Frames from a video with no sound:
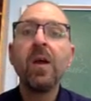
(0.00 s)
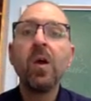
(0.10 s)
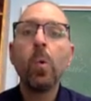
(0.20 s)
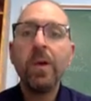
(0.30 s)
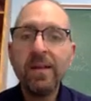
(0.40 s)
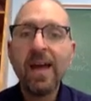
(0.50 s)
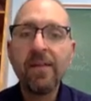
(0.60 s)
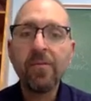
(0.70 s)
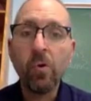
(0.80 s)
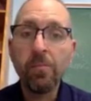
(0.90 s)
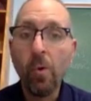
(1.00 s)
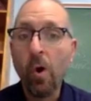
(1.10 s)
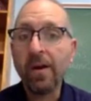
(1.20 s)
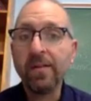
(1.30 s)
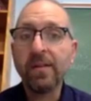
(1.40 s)
we need to have our own
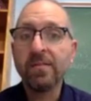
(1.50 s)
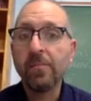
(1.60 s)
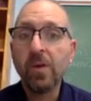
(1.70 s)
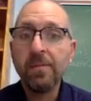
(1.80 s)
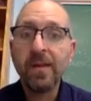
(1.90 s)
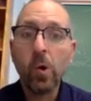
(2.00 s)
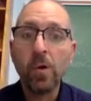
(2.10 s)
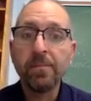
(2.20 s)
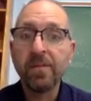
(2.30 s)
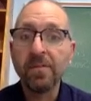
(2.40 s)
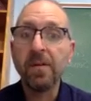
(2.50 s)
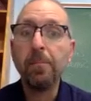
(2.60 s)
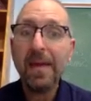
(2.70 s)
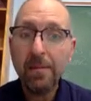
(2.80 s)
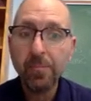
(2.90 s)
party. Now, sometimes they call themselves the
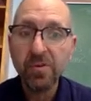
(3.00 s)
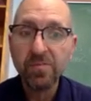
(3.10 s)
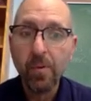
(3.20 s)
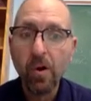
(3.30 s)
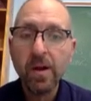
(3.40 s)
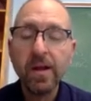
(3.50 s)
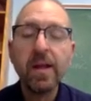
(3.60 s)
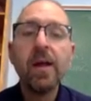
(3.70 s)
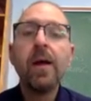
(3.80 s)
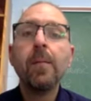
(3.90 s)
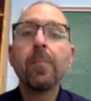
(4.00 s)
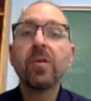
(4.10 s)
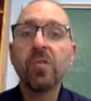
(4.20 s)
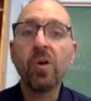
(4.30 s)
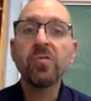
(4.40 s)
People's Party, but it's
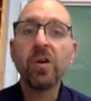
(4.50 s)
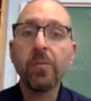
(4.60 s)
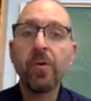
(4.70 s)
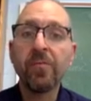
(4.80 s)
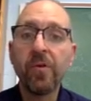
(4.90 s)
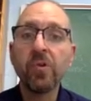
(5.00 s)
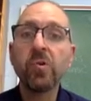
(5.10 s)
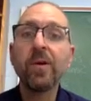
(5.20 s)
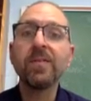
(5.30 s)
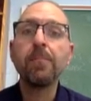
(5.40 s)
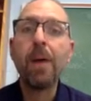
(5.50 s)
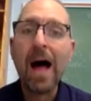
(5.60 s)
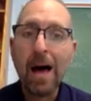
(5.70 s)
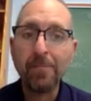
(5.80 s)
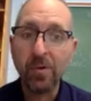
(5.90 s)
also going to be referred to as the
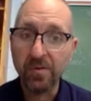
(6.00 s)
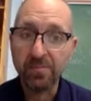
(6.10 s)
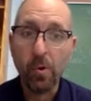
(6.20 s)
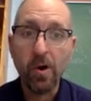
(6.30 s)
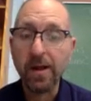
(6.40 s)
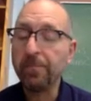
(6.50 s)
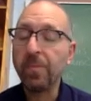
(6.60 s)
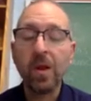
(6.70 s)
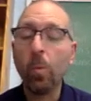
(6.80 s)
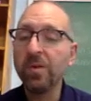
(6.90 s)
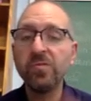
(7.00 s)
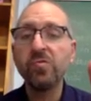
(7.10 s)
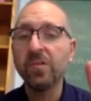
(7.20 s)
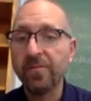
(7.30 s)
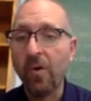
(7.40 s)
Populist Party. And it wasn't
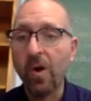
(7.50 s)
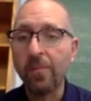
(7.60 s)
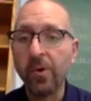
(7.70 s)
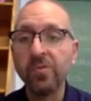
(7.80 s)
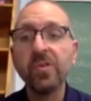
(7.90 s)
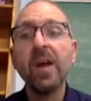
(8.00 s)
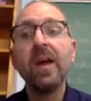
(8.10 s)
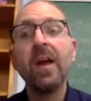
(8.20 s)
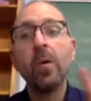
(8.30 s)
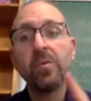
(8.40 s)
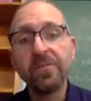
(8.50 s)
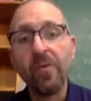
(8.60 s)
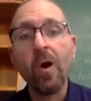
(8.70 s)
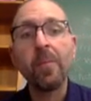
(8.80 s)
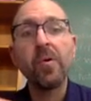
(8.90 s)
just farmers, it was
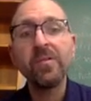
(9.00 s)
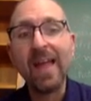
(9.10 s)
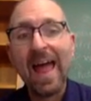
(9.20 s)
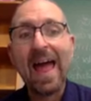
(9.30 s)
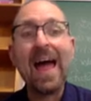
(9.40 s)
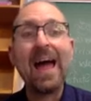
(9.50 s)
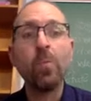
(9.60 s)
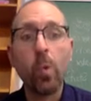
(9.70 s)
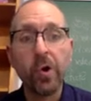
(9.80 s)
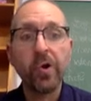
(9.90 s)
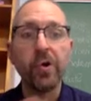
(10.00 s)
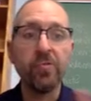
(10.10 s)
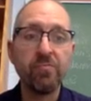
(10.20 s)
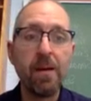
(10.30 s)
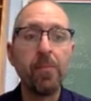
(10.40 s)
farmers and workers.
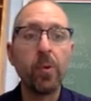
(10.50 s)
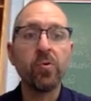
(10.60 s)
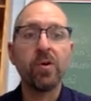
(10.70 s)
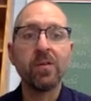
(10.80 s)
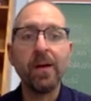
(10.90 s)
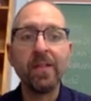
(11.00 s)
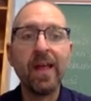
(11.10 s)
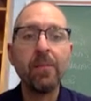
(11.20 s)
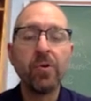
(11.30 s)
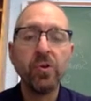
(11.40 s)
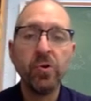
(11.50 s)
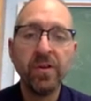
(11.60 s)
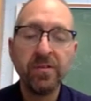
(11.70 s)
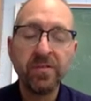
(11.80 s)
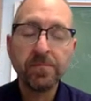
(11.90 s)
Remember, we talked about labor
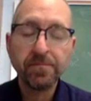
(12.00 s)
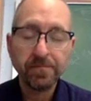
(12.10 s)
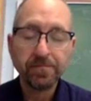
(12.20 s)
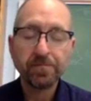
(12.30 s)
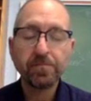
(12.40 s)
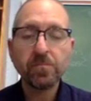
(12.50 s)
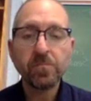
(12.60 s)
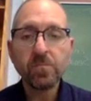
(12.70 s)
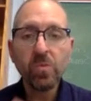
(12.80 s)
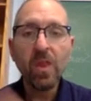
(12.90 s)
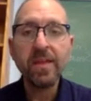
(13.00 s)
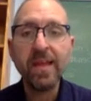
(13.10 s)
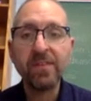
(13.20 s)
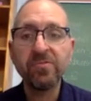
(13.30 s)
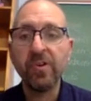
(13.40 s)
unions
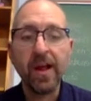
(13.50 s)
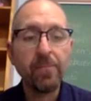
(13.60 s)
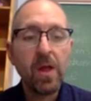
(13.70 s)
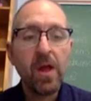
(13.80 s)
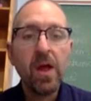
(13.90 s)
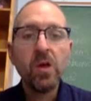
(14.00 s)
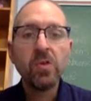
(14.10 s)
yesterday. So